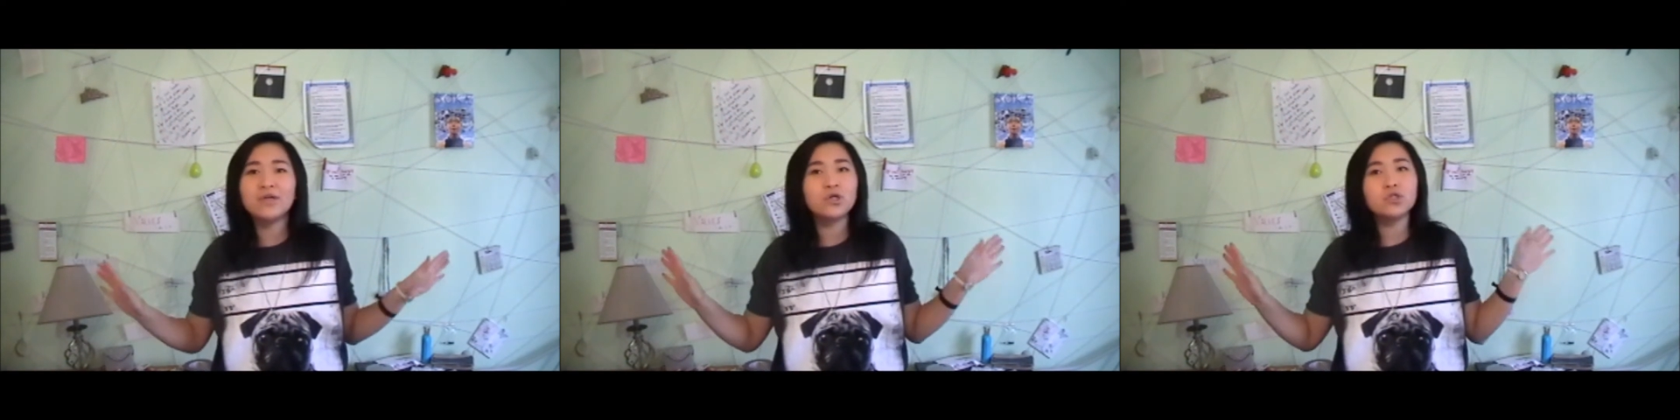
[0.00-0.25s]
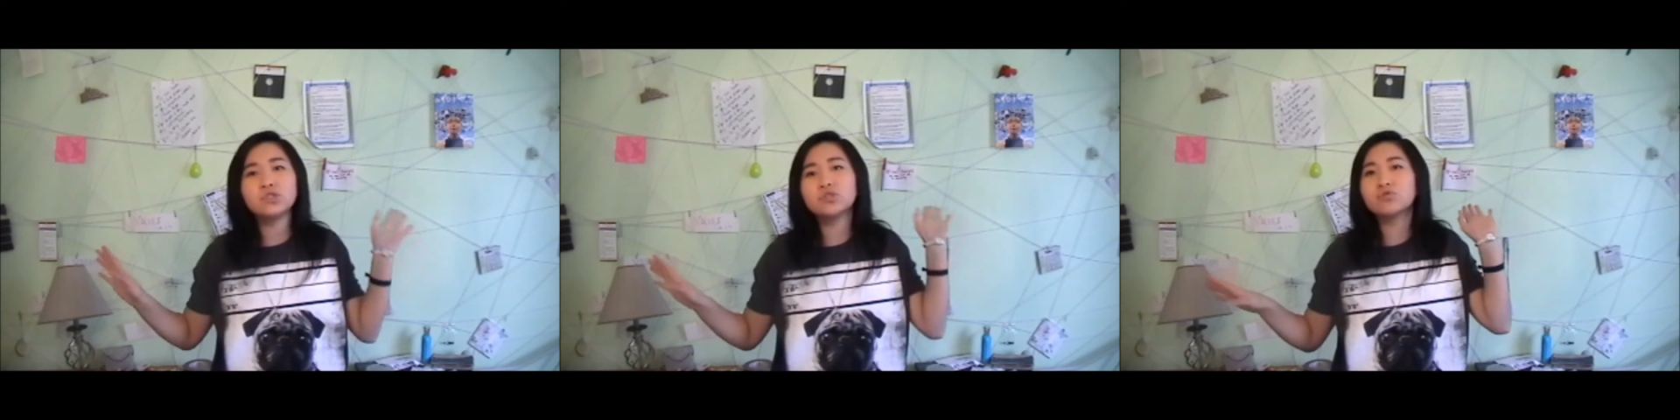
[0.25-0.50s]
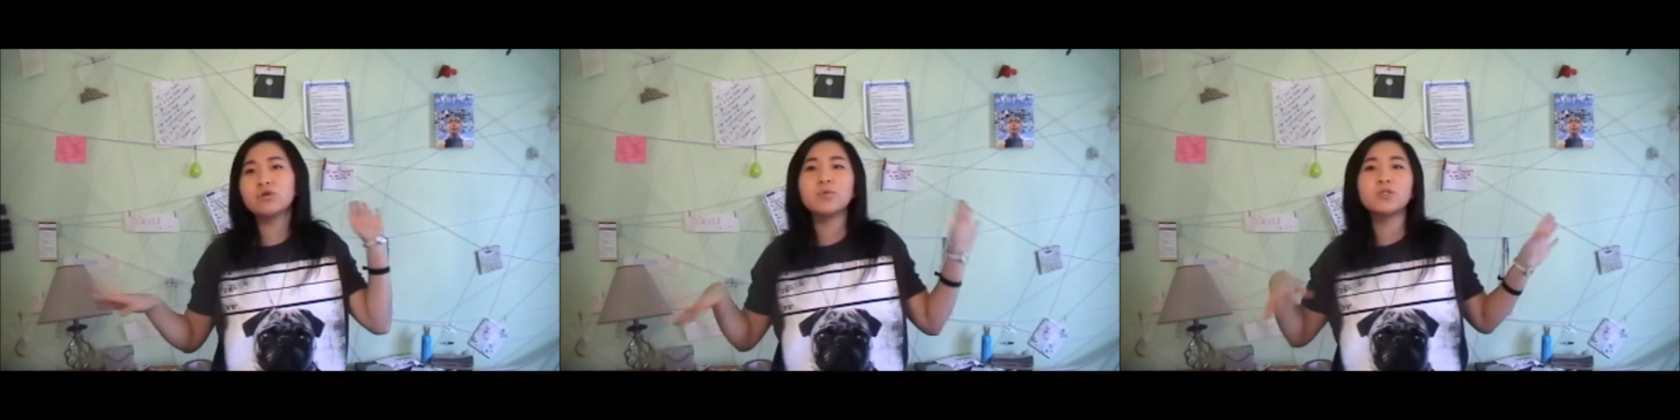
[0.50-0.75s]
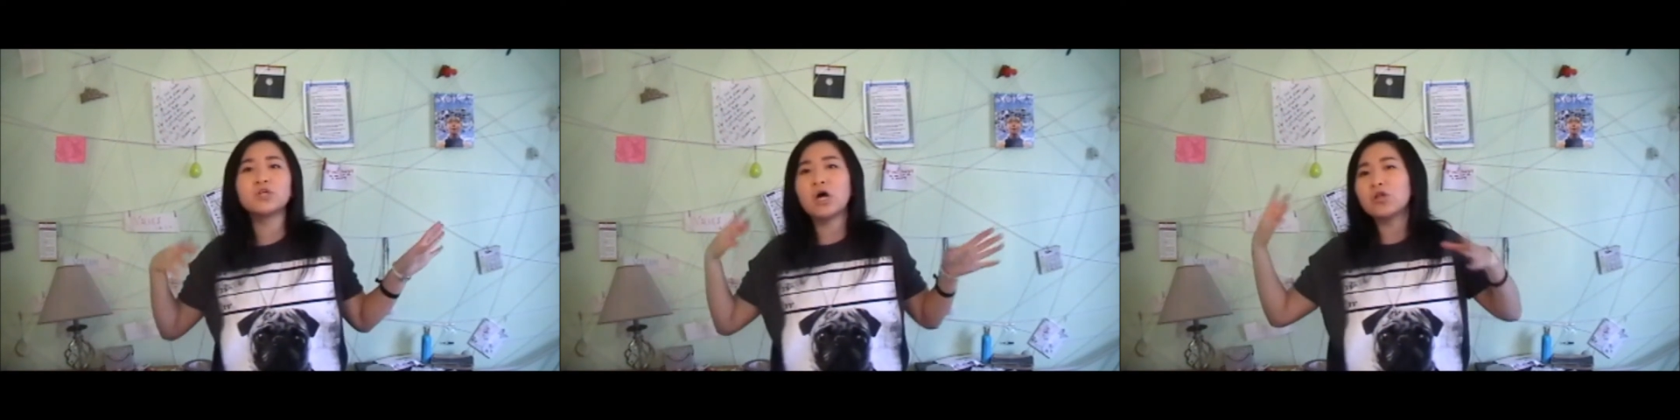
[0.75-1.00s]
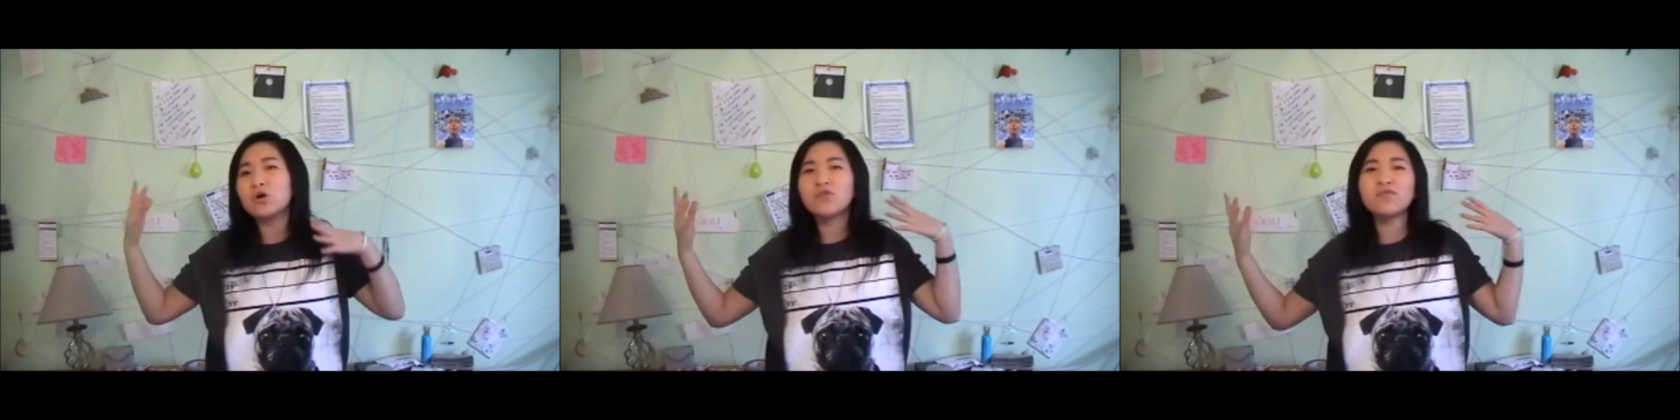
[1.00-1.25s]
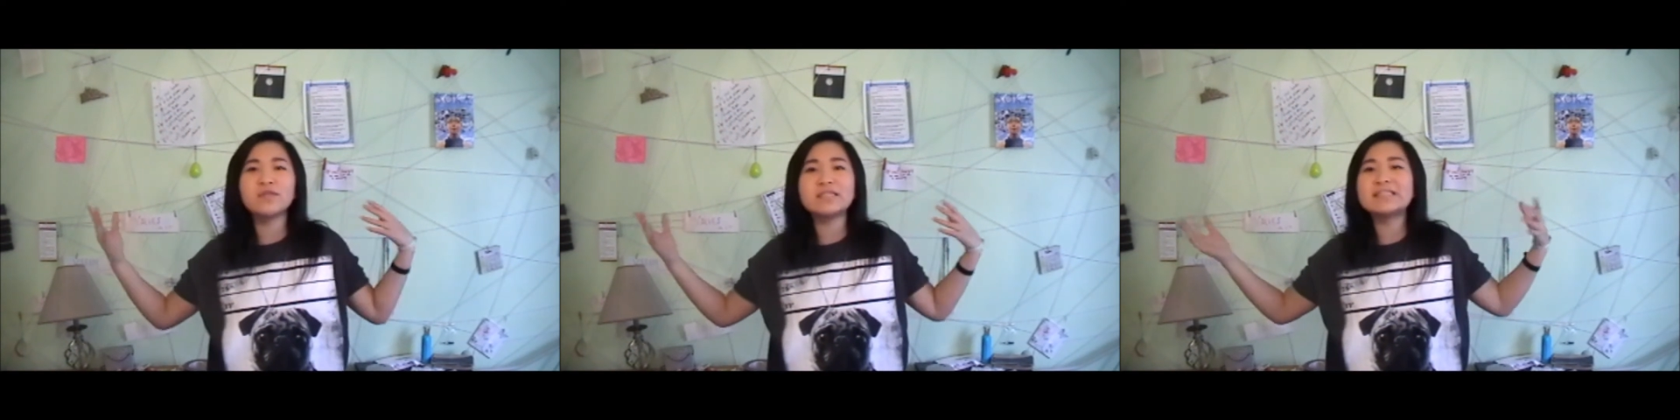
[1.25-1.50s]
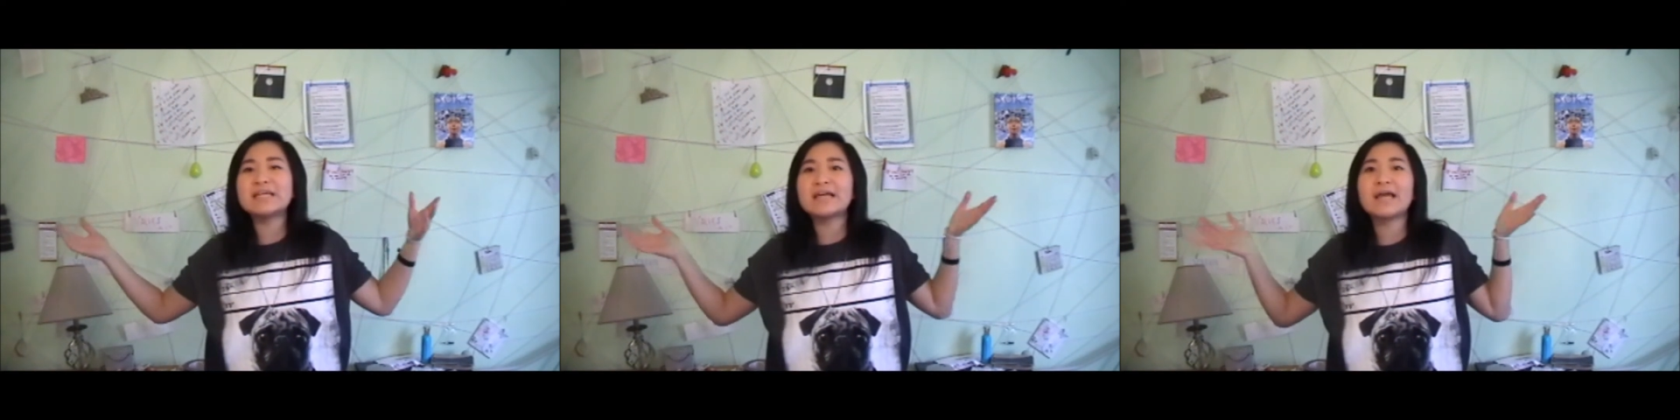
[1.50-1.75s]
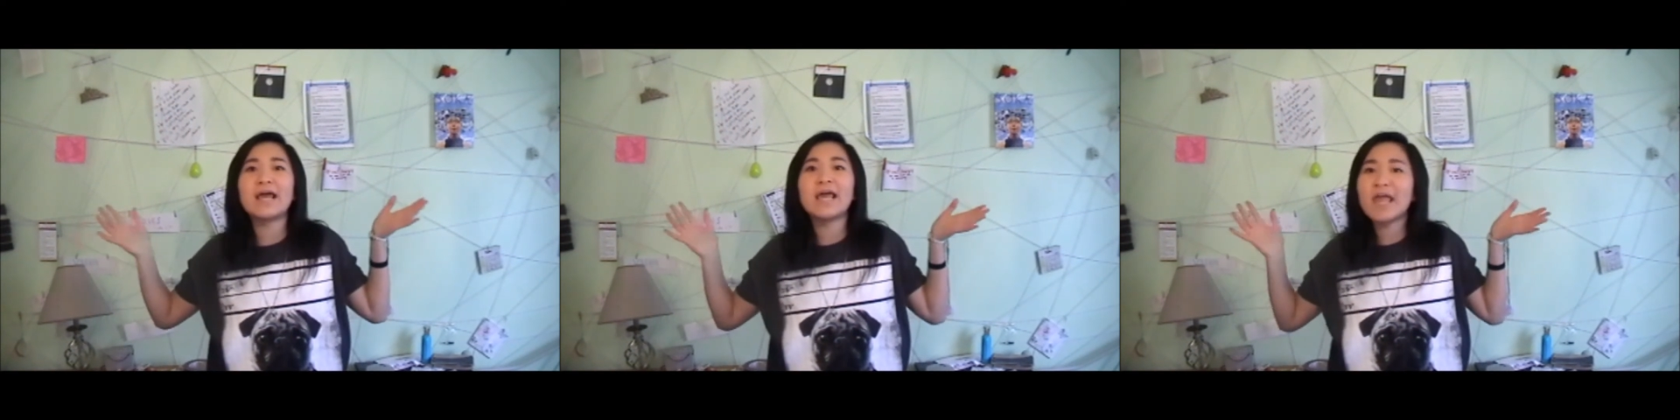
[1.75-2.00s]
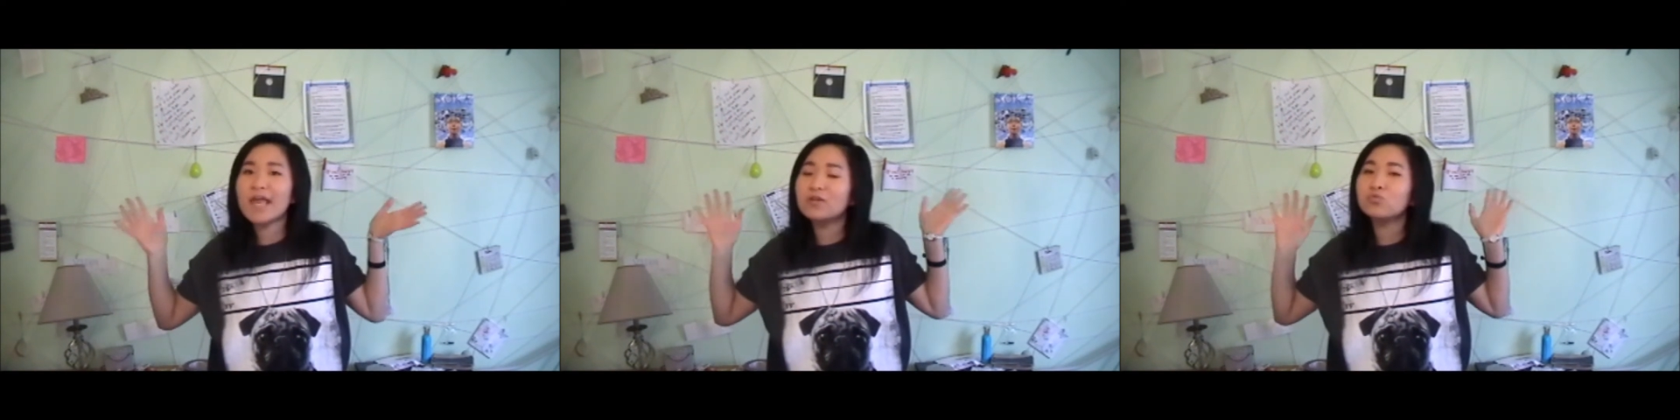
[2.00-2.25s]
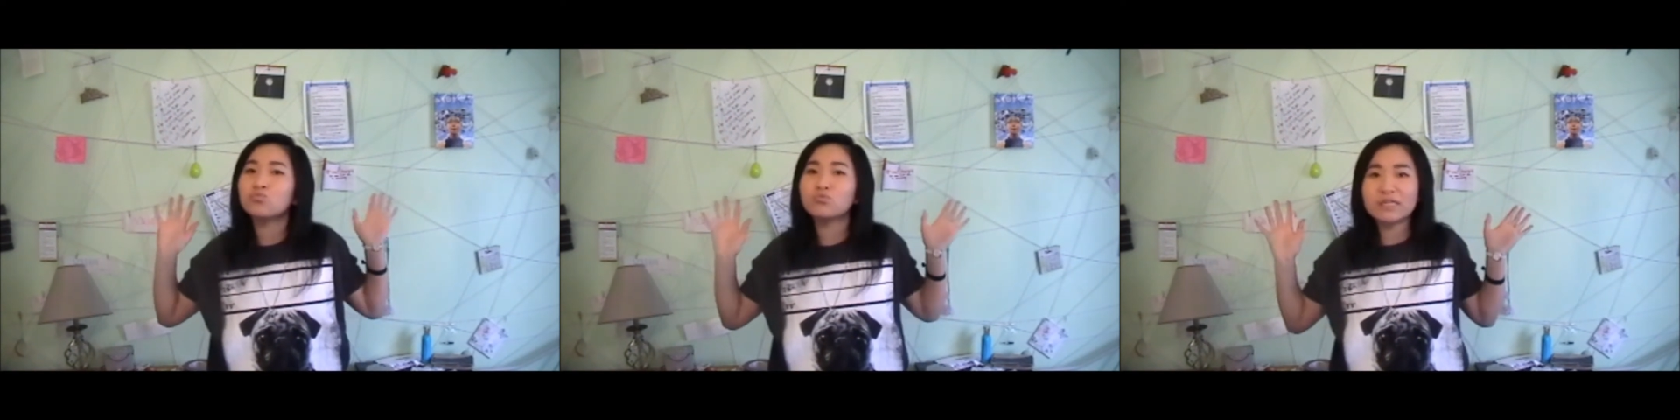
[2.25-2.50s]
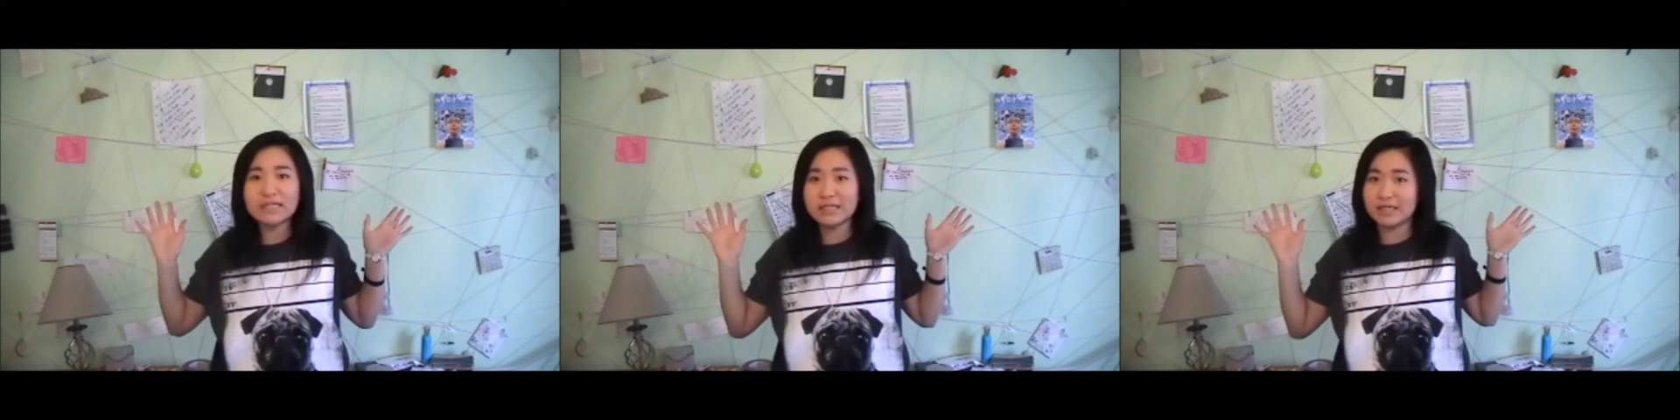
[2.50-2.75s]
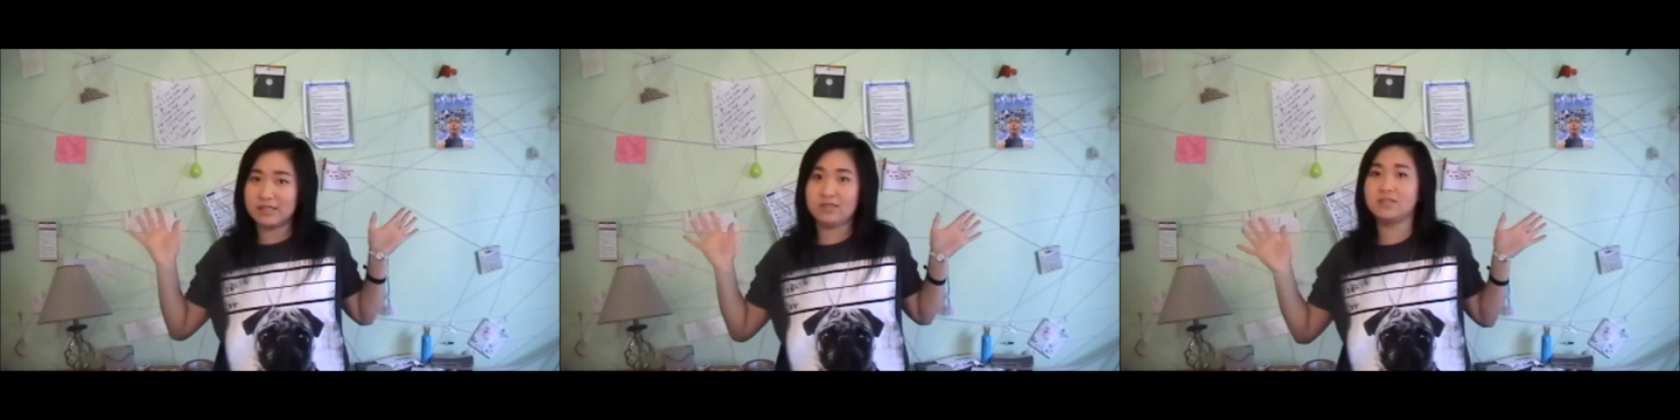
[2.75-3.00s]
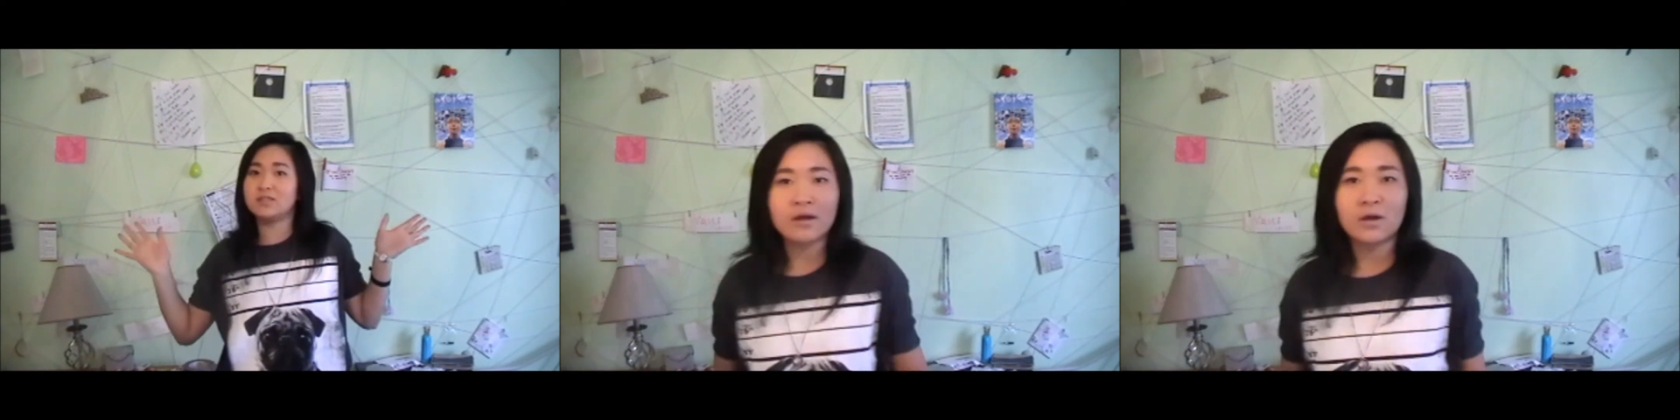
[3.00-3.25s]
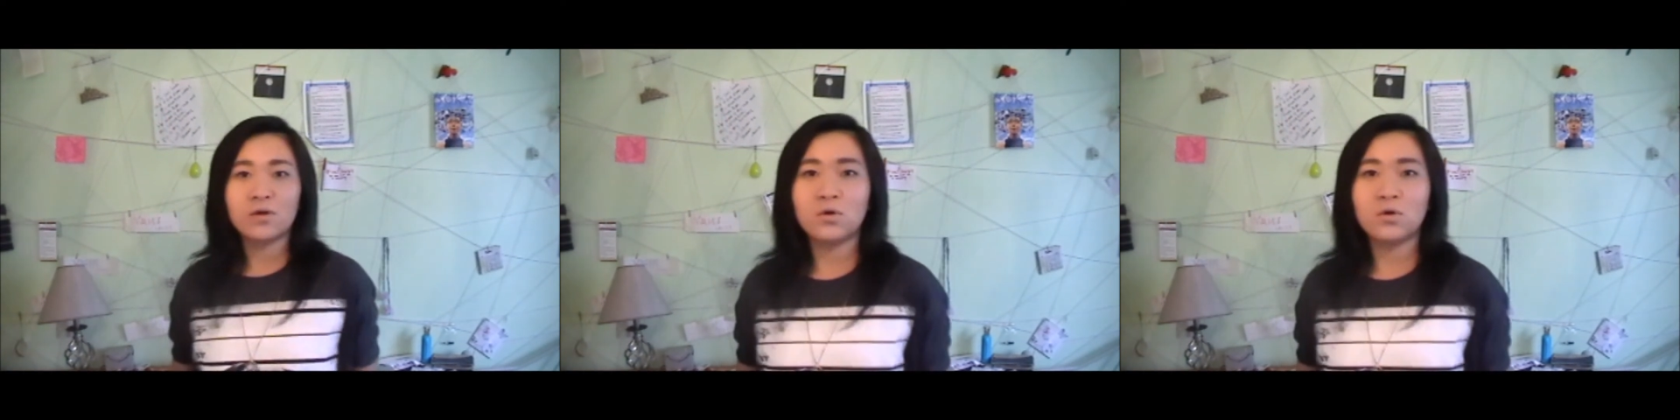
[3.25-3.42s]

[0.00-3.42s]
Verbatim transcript: there are scribbles all over this thing and I can't read it.